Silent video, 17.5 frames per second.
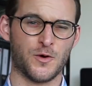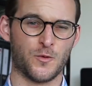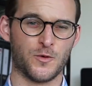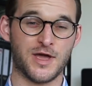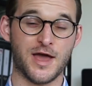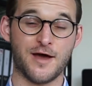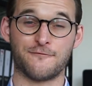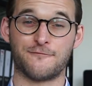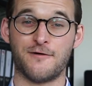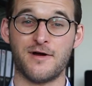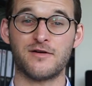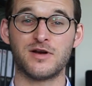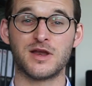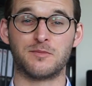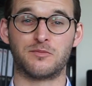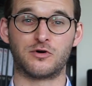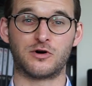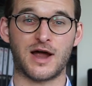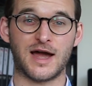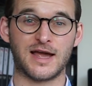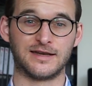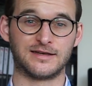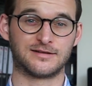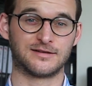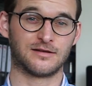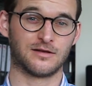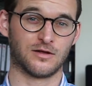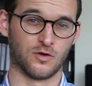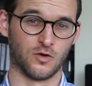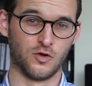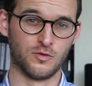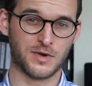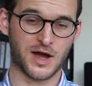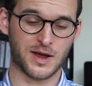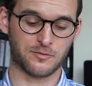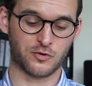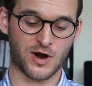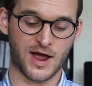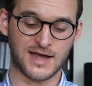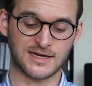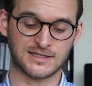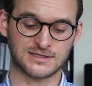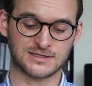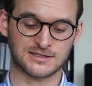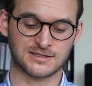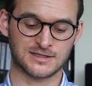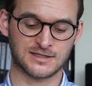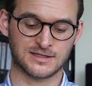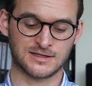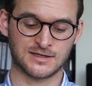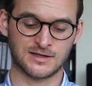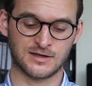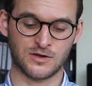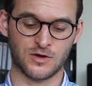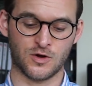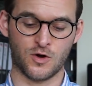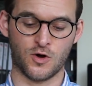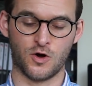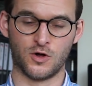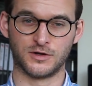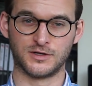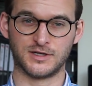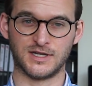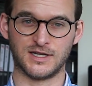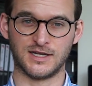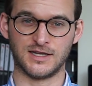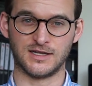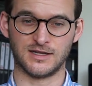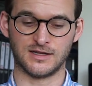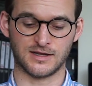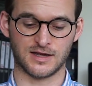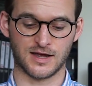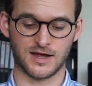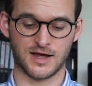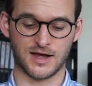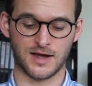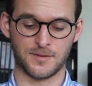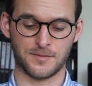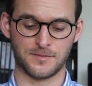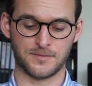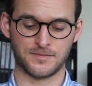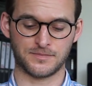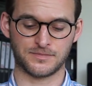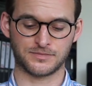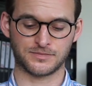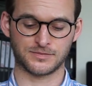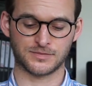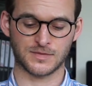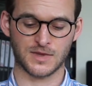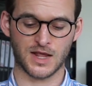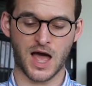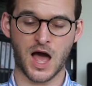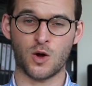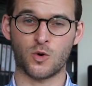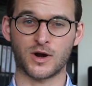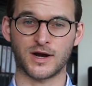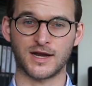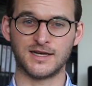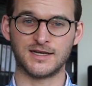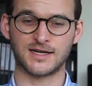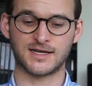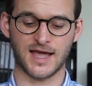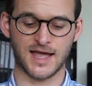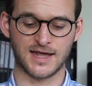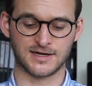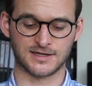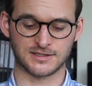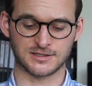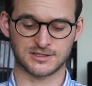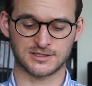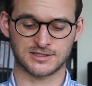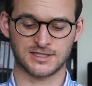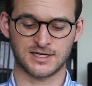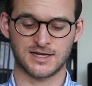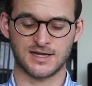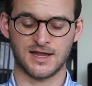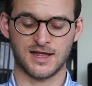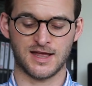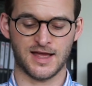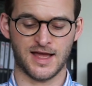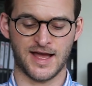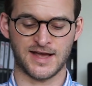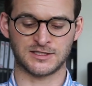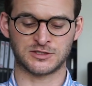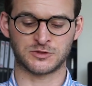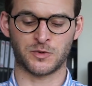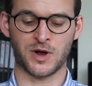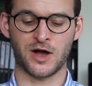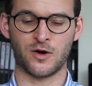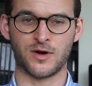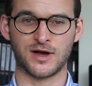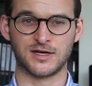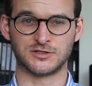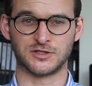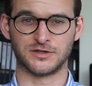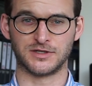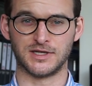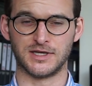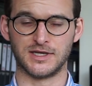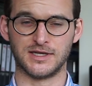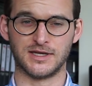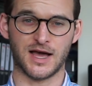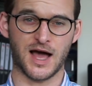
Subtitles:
We have very bright Lumi-Bright on the hour indicators as well as on the